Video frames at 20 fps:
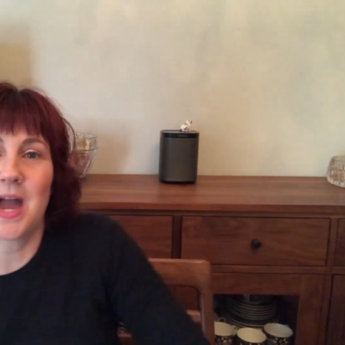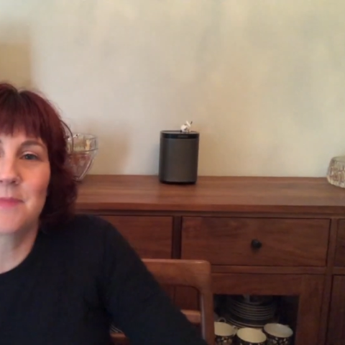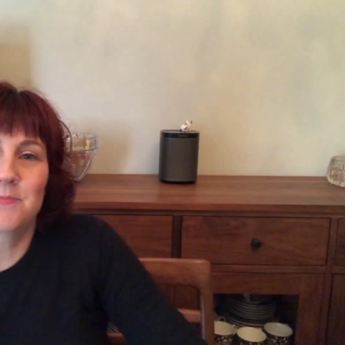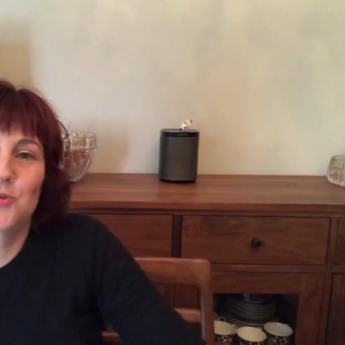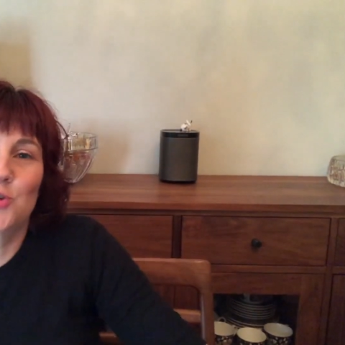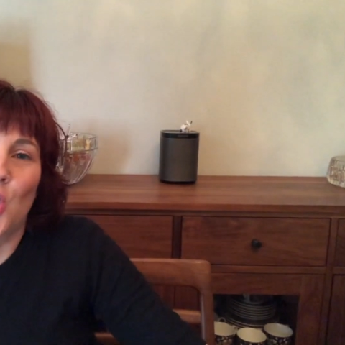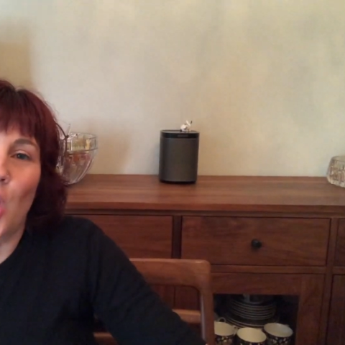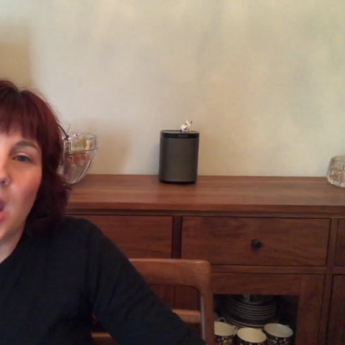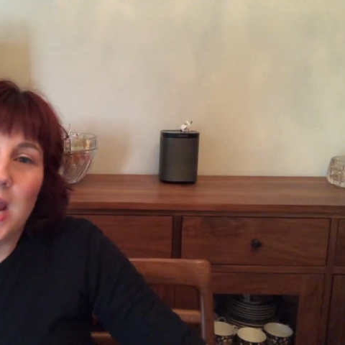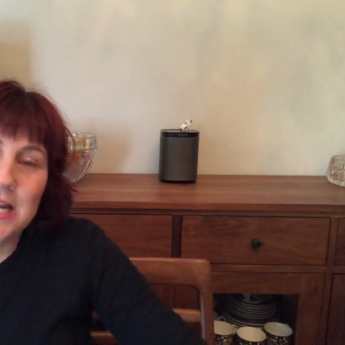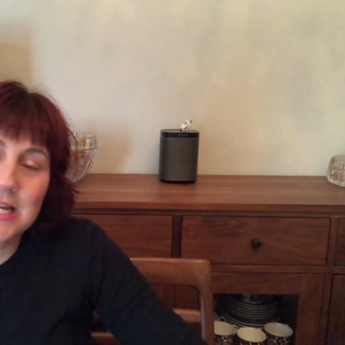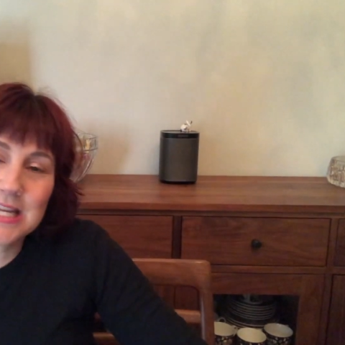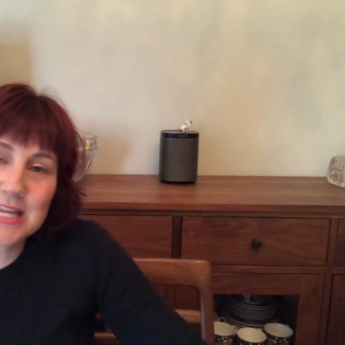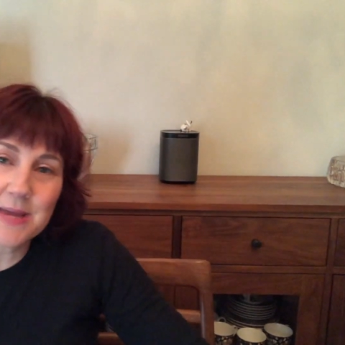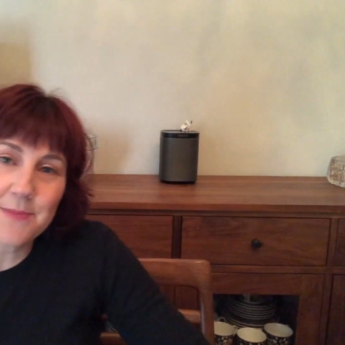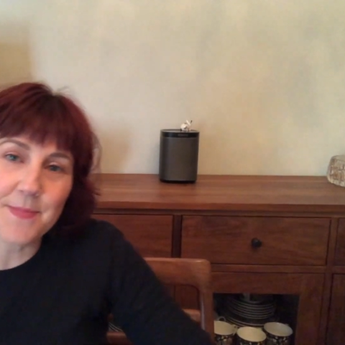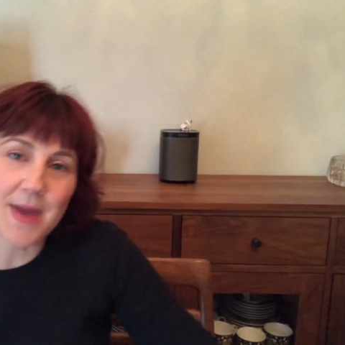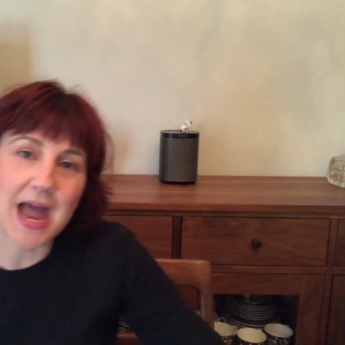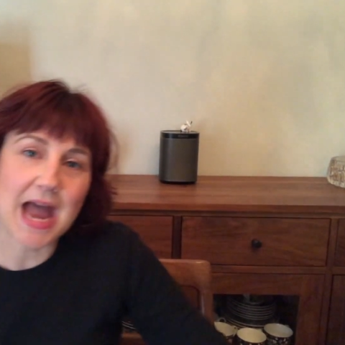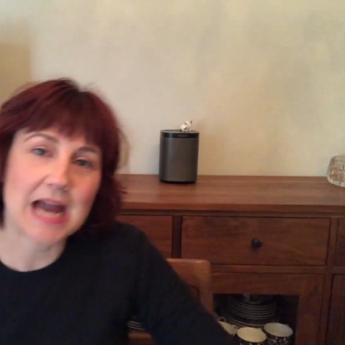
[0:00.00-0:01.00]
trying to
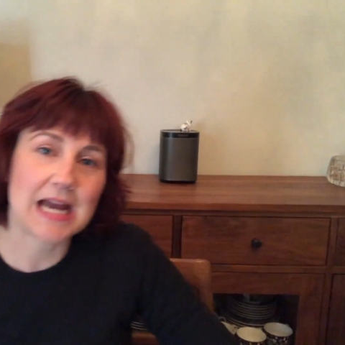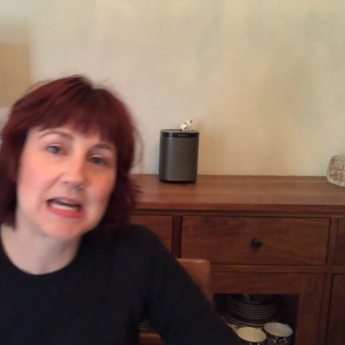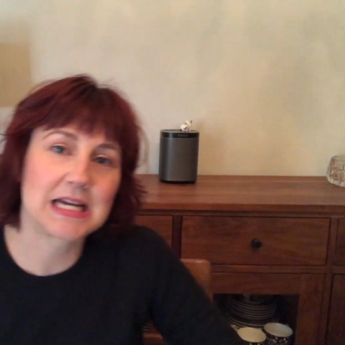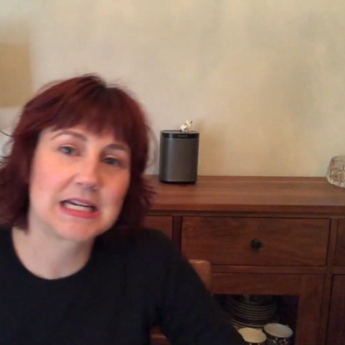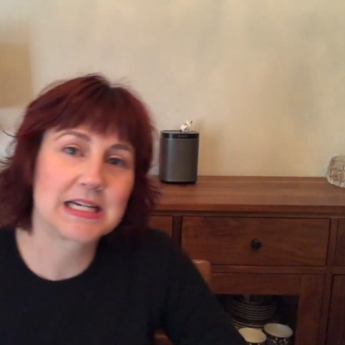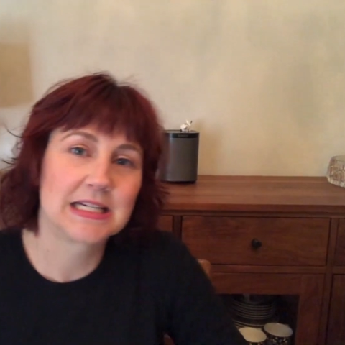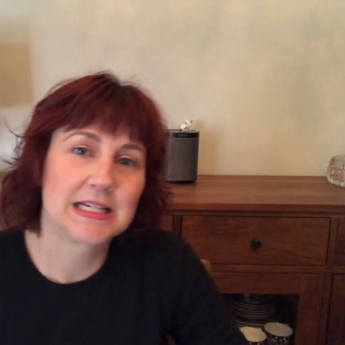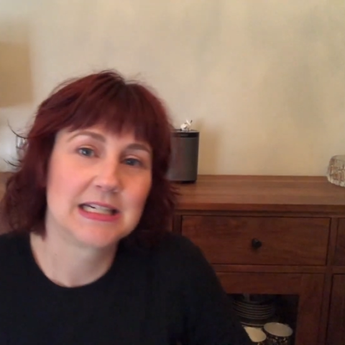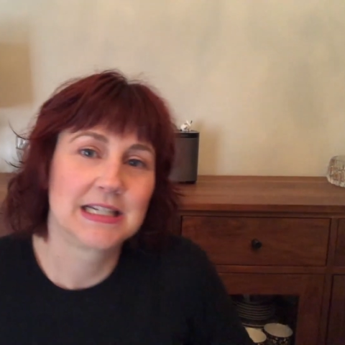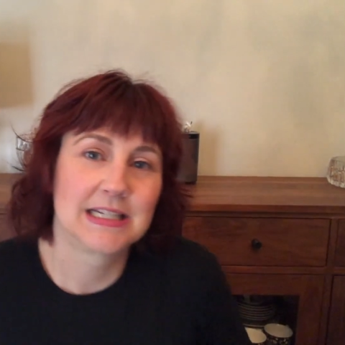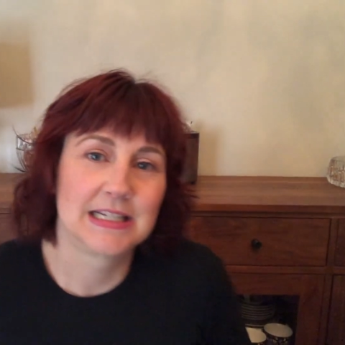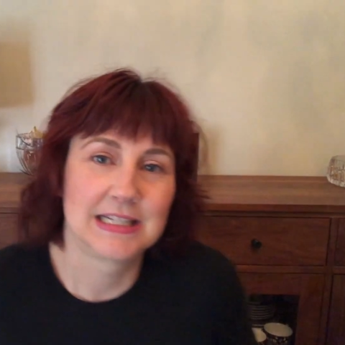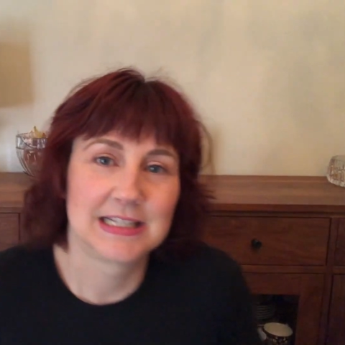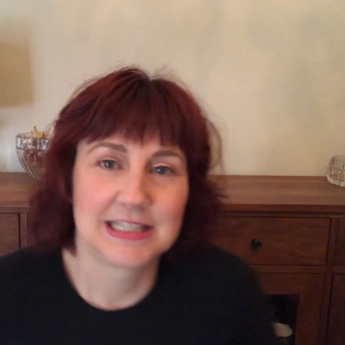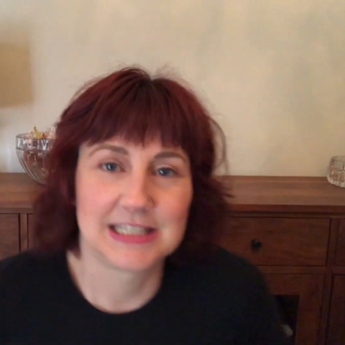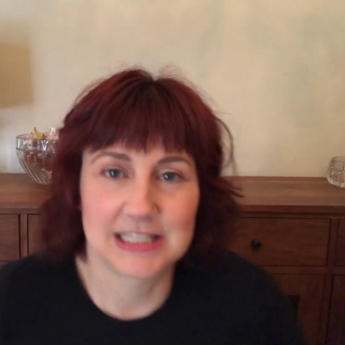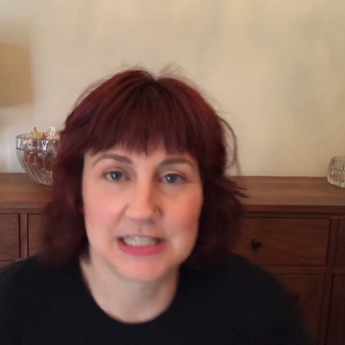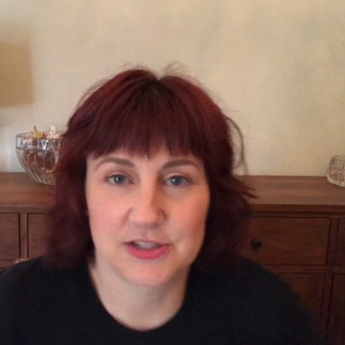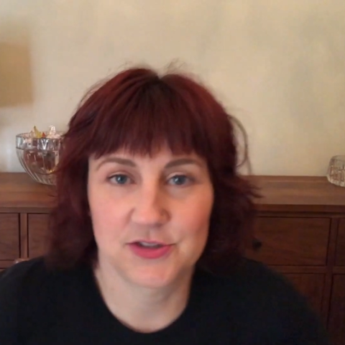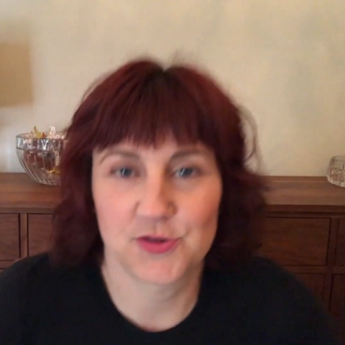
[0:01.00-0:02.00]
get back
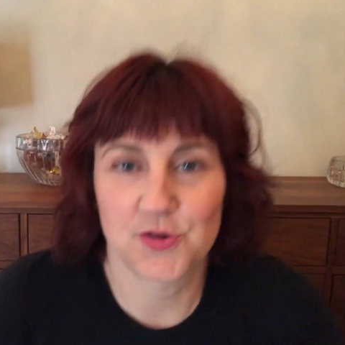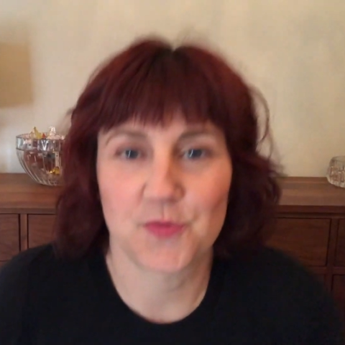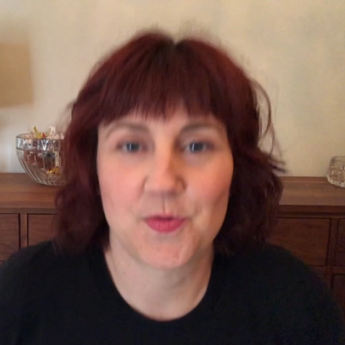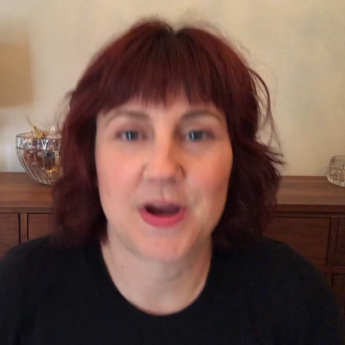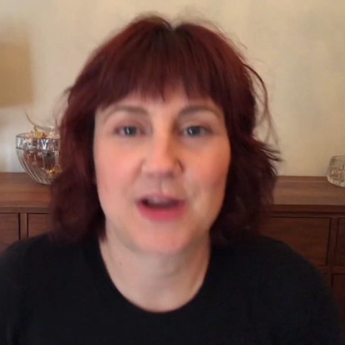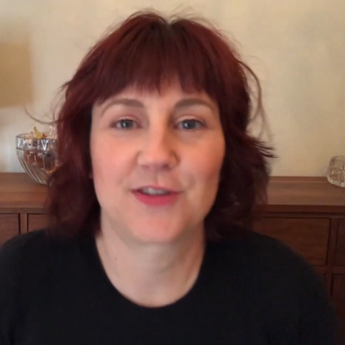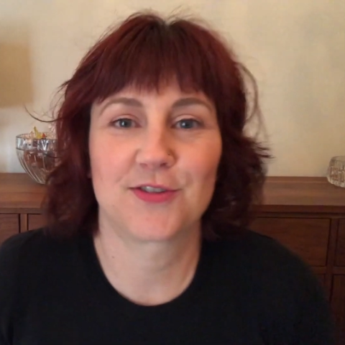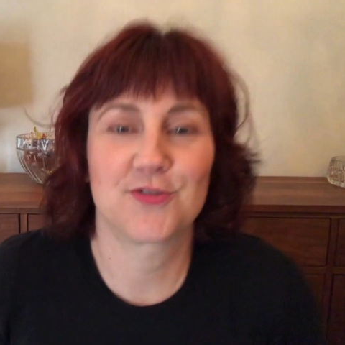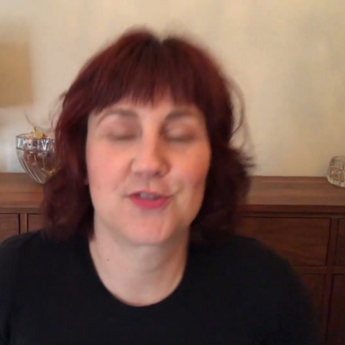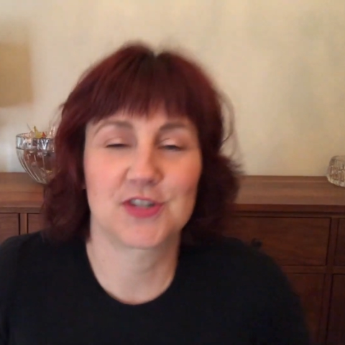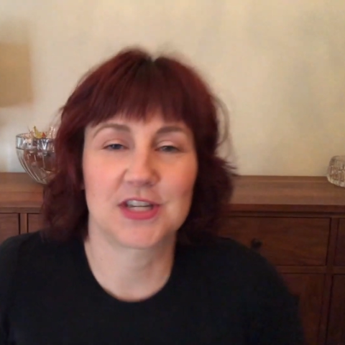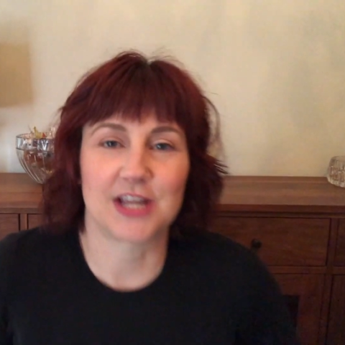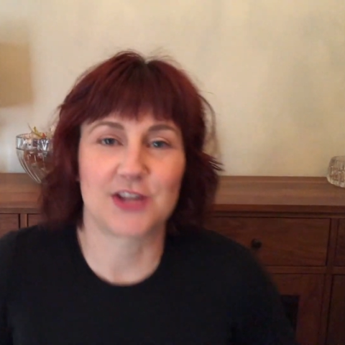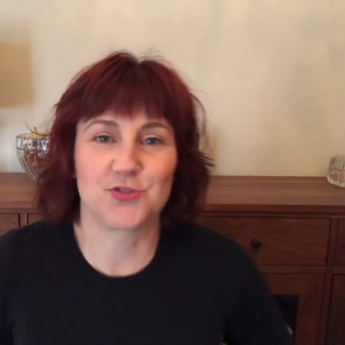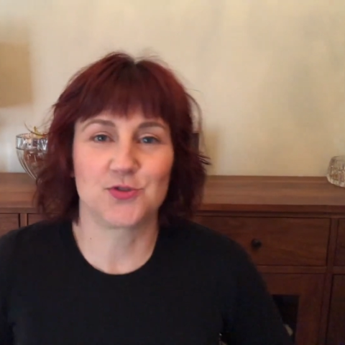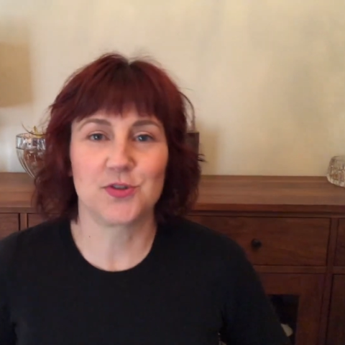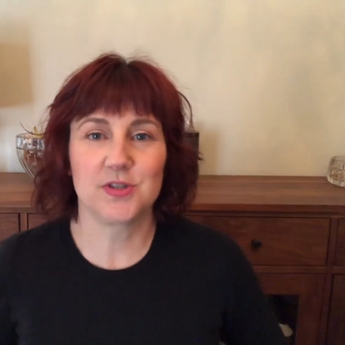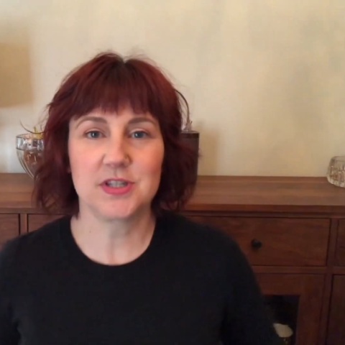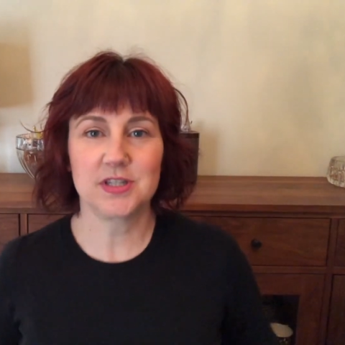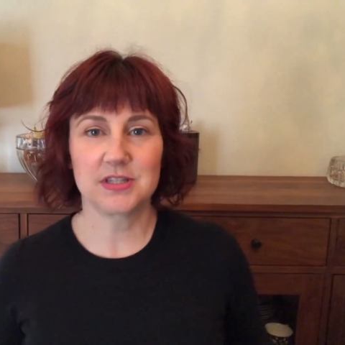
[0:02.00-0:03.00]
onto a regular
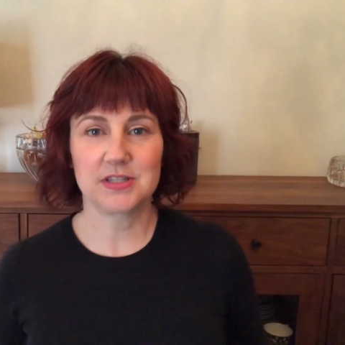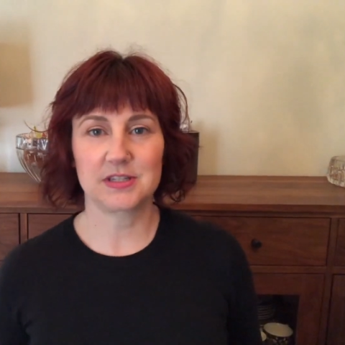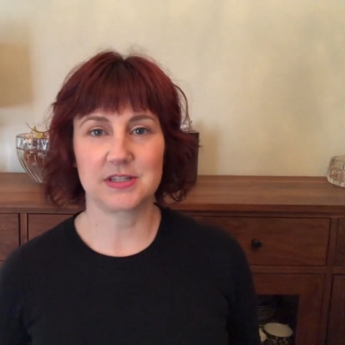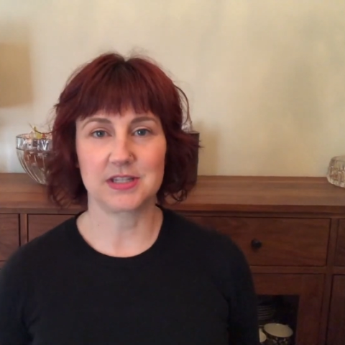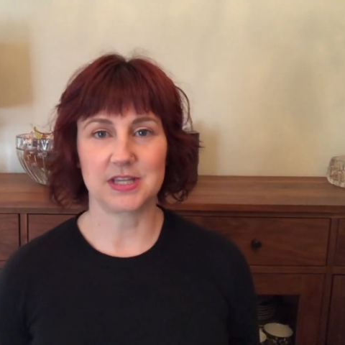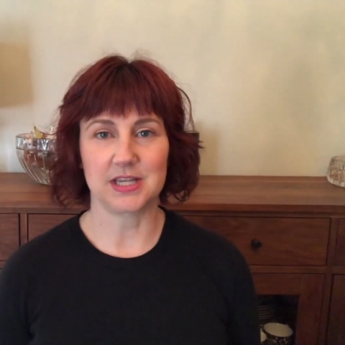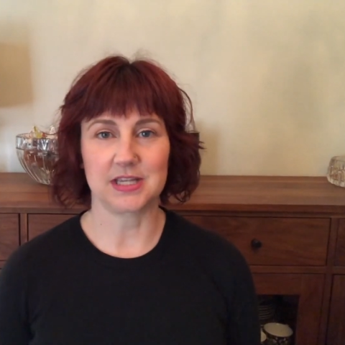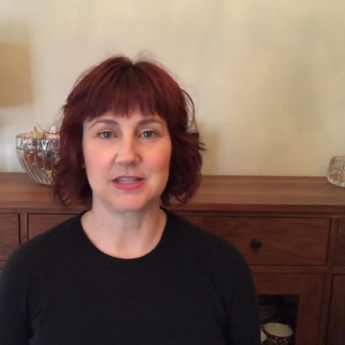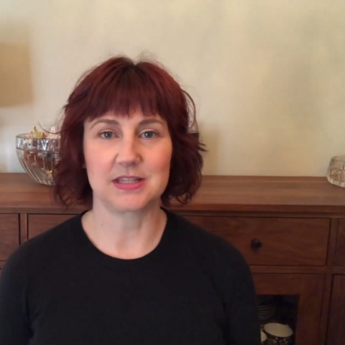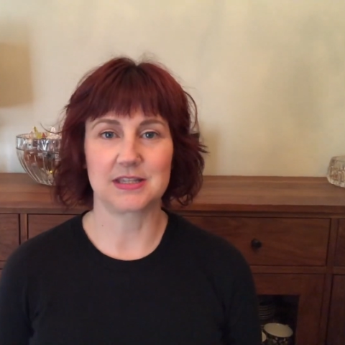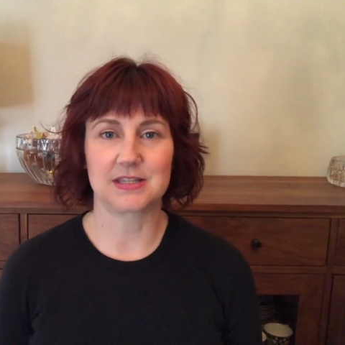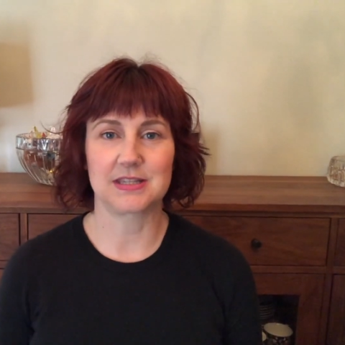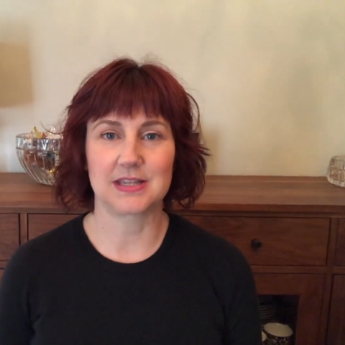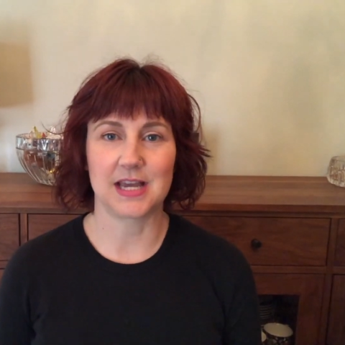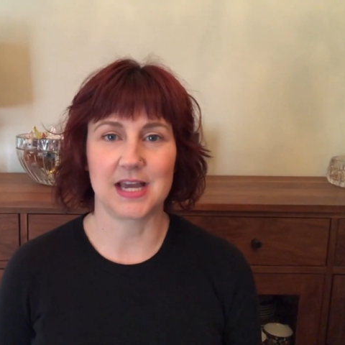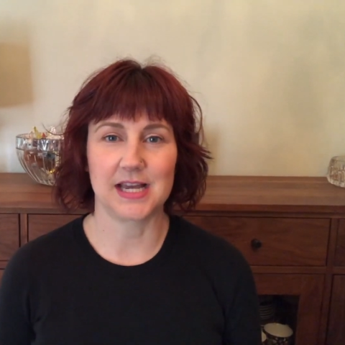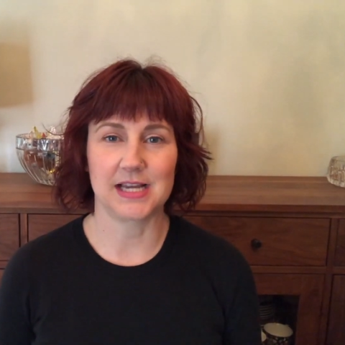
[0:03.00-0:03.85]
schedule since